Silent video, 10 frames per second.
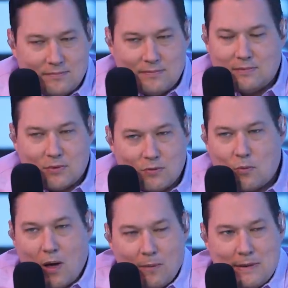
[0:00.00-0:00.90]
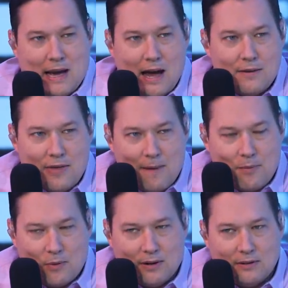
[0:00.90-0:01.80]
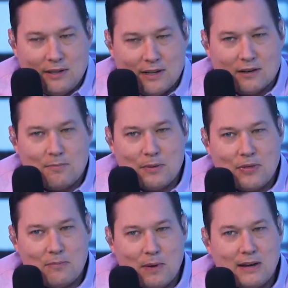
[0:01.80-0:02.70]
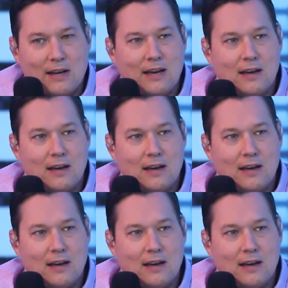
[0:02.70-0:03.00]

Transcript: we're well beyond that point here, but but